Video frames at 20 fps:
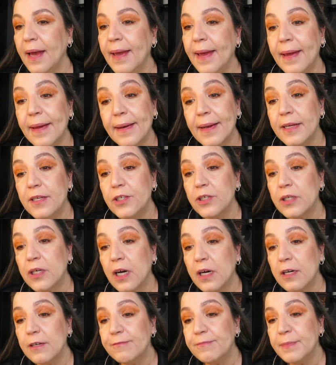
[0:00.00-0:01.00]
And I took
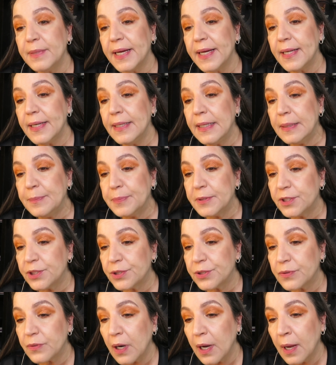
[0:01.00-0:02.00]
off my lip
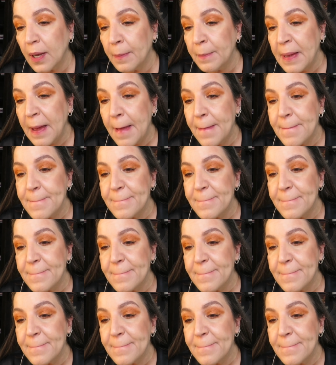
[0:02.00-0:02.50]
scrub.